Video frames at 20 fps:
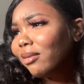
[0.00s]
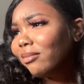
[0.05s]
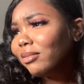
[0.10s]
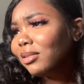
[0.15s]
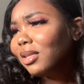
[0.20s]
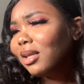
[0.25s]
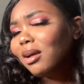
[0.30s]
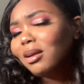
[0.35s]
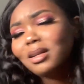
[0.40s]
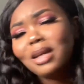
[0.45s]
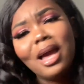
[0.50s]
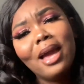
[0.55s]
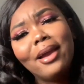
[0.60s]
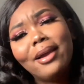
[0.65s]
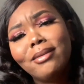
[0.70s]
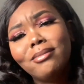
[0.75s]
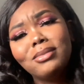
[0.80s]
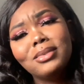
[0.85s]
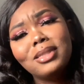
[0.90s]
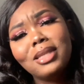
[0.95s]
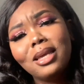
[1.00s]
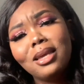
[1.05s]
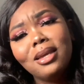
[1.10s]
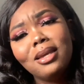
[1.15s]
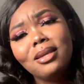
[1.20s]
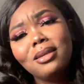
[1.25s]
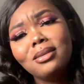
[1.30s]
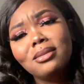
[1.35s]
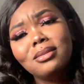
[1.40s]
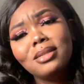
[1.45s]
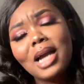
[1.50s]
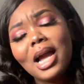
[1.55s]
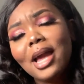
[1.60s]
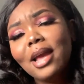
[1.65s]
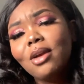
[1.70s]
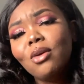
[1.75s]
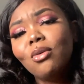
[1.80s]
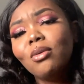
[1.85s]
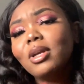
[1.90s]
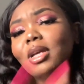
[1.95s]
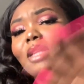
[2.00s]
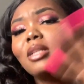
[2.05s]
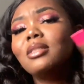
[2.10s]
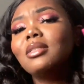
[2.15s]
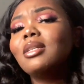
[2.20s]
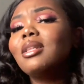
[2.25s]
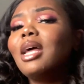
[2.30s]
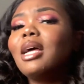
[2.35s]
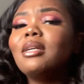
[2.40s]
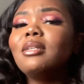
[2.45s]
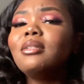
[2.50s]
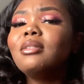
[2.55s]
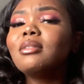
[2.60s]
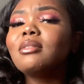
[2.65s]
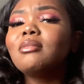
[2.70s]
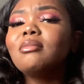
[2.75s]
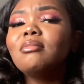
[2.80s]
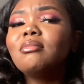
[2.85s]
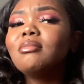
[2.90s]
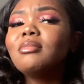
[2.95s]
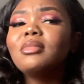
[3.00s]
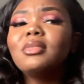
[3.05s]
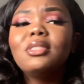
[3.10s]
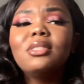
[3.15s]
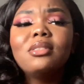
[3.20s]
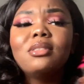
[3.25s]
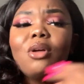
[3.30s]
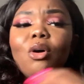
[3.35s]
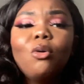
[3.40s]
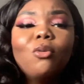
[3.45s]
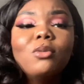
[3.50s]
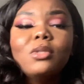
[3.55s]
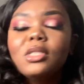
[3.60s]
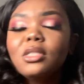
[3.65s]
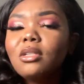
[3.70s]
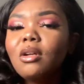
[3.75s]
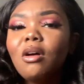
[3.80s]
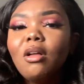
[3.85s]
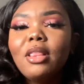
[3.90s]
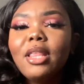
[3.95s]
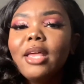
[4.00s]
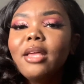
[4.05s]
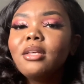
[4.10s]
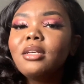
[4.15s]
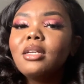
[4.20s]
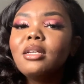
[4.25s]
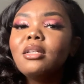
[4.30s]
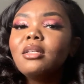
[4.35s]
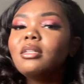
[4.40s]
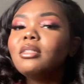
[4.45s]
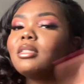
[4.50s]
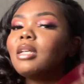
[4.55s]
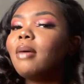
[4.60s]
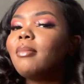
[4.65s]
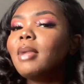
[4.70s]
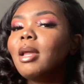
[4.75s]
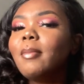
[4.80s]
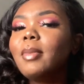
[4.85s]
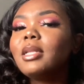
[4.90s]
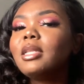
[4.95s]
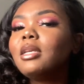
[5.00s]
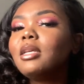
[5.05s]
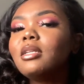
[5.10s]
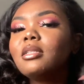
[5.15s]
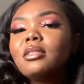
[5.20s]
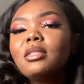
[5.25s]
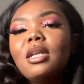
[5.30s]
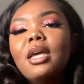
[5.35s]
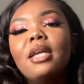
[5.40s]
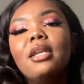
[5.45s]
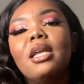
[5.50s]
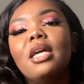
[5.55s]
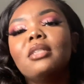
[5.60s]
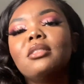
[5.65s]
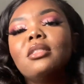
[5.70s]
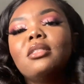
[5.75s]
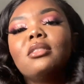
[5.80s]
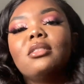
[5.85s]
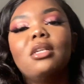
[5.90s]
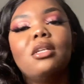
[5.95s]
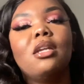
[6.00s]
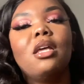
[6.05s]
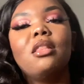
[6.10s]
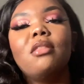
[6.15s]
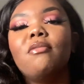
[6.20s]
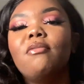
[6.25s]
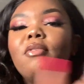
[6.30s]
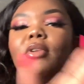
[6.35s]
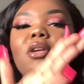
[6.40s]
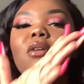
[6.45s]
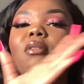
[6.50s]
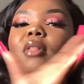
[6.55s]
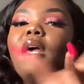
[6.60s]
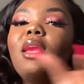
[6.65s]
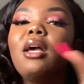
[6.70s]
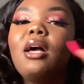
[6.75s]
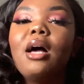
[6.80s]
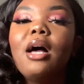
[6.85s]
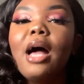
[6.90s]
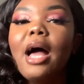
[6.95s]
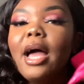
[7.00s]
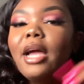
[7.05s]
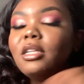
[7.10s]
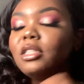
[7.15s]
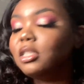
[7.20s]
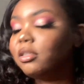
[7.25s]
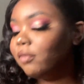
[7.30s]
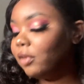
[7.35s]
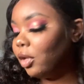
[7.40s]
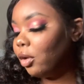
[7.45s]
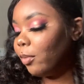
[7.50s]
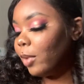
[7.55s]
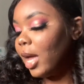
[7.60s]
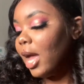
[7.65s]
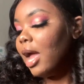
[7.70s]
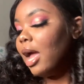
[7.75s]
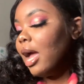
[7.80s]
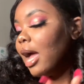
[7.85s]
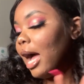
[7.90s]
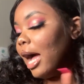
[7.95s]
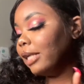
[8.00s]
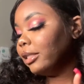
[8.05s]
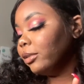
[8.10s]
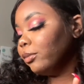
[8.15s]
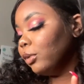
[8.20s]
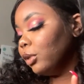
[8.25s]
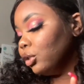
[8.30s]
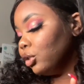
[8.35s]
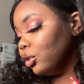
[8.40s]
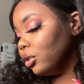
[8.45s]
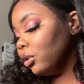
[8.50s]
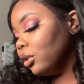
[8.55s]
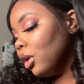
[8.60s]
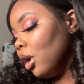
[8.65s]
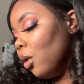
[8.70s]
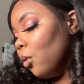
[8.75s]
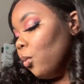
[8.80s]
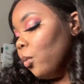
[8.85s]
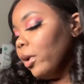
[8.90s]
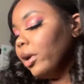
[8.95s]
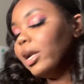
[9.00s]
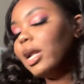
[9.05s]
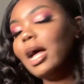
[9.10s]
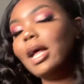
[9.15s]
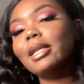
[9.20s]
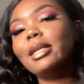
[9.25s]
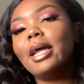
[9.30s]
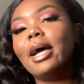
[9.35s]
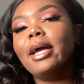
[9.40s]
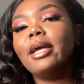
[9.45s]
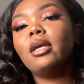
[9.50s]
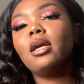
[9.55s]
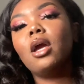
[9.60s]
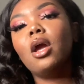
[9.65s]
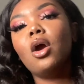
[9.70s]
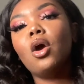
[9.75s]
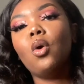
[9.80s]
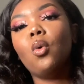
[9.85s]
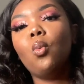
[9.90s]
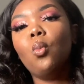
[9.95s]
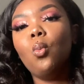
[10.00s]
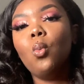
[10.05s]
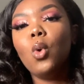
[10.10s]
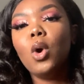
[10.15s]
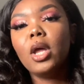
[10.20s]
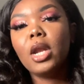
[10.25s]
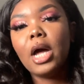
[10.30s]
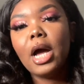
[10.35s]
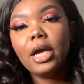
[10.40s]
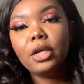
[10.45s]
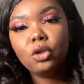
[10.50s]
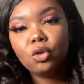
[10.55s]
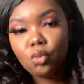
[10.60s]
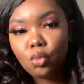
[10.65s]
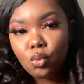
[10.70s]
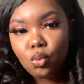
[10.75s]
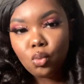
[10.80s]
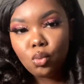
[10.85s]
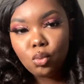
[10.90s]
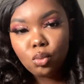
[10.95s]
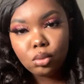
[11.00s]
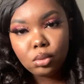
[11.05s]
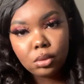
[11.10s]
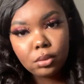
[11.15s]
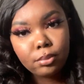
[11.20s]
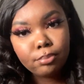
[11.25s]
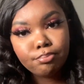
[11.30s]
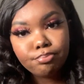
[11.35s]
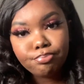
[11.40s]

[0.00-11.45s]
Not everything. I ain't gonna get into like soaps and all that, because I'm not about to get into that. That's just another video, like a hygiene video. But I just want to show y'all what I like, what I use,